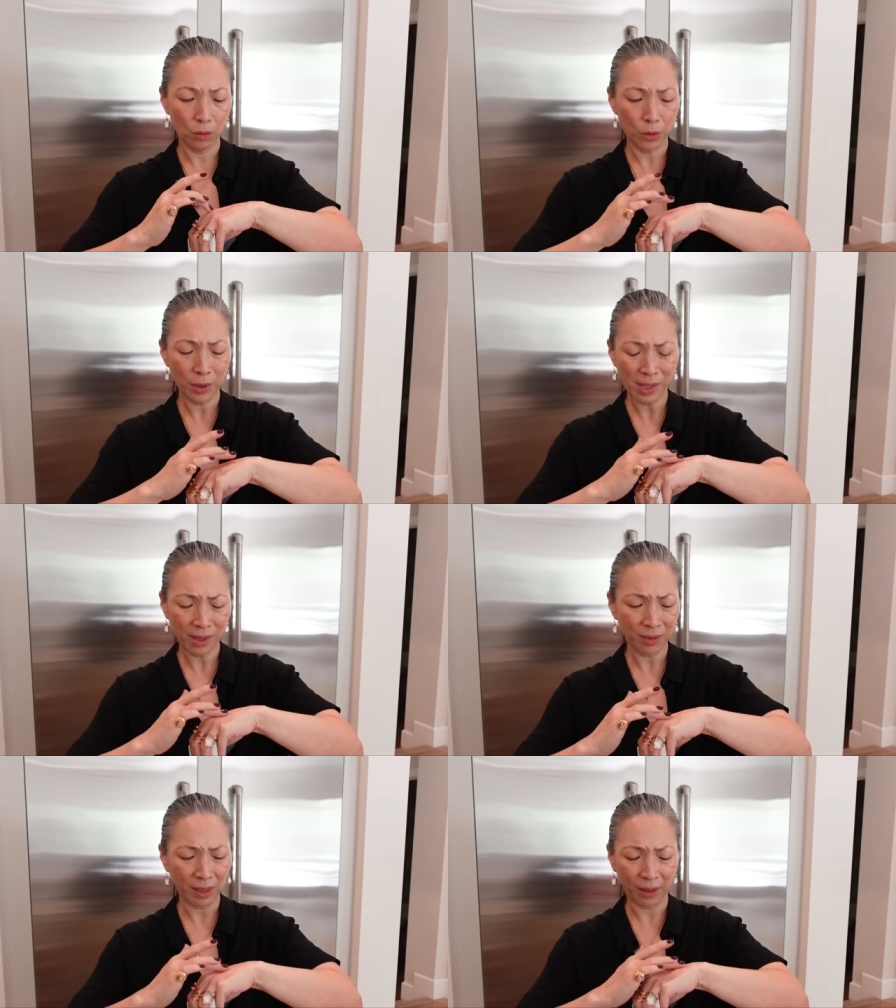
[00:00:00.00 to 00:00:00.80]
Ooh, you guys
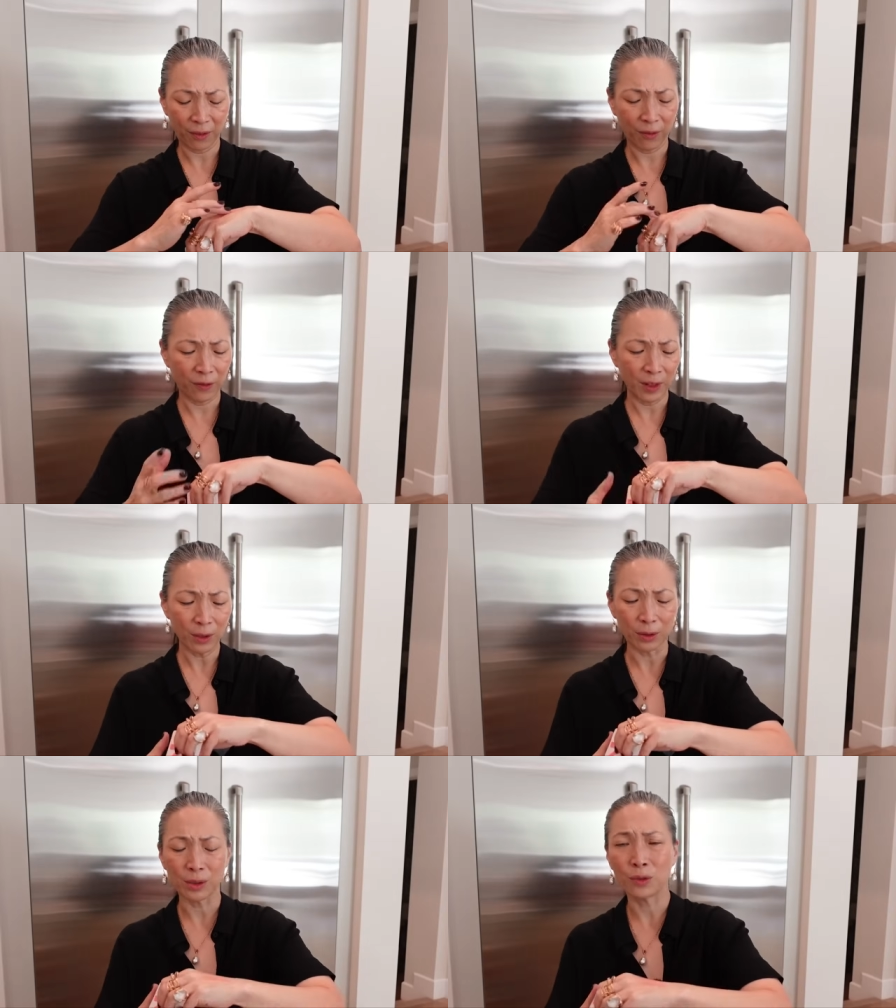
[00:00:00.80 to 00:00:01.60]
have to like
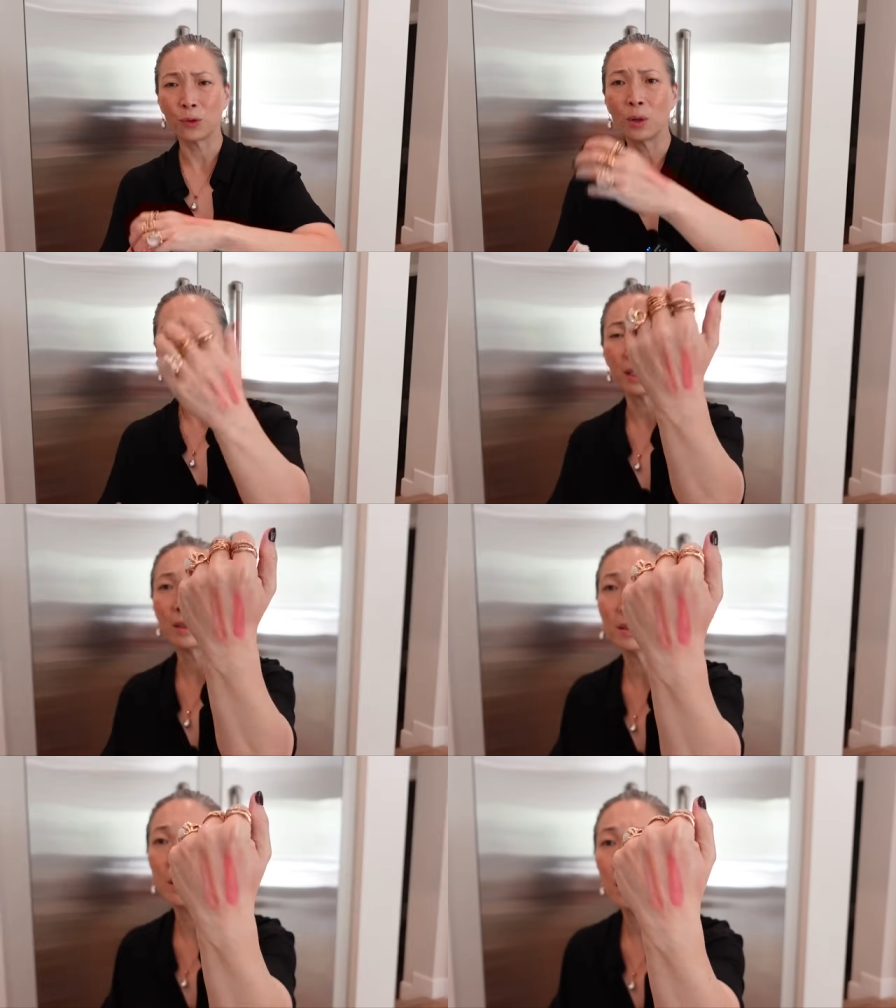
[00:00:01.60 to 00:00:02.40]
feel this
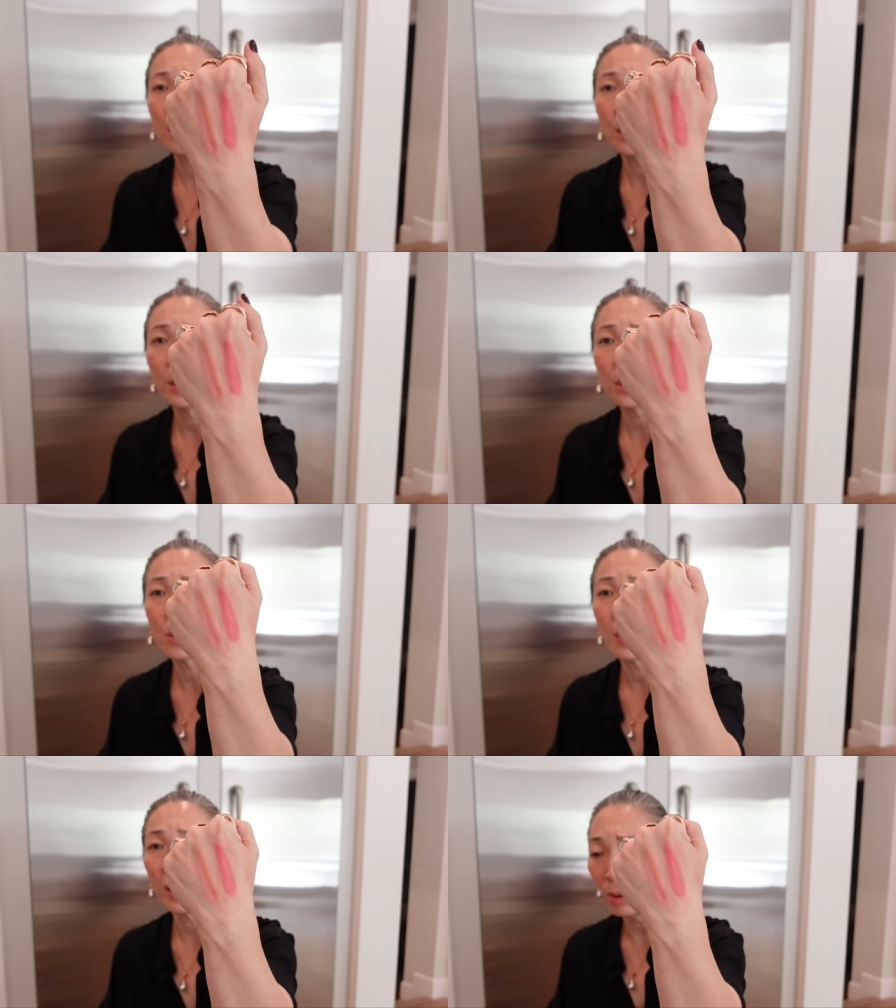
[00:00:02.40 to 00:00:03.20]
formula.
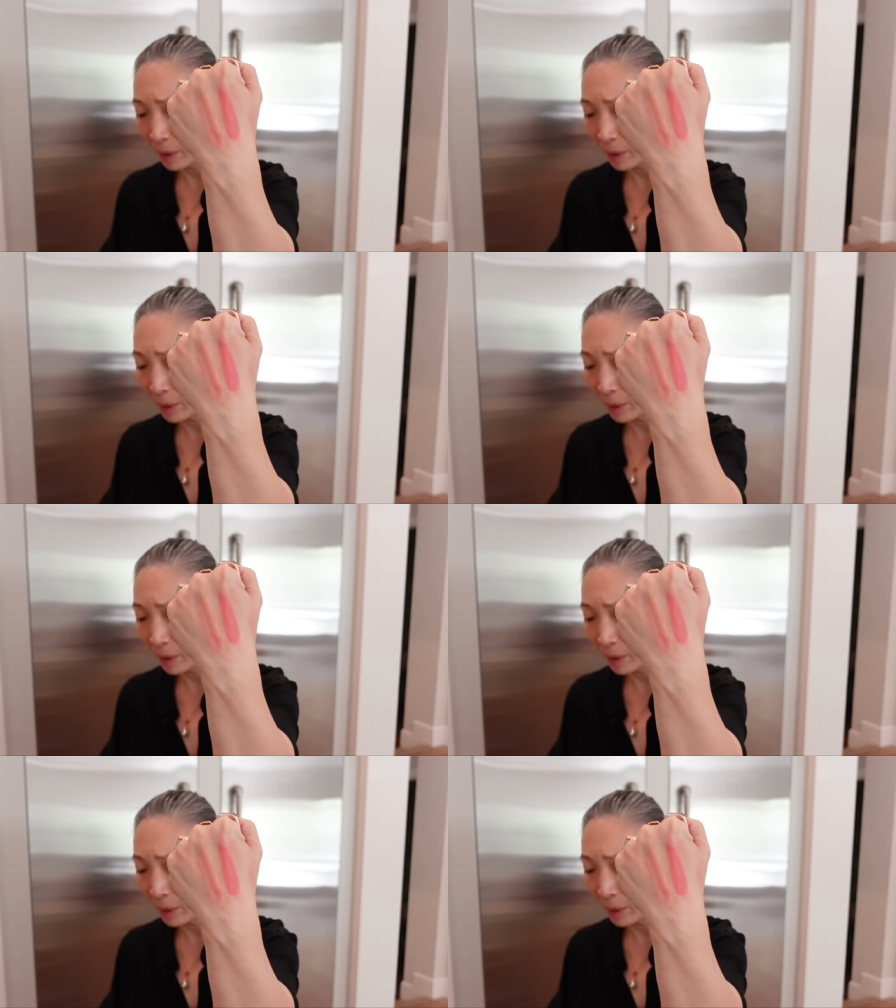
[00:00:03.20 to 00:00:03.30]
There's Petal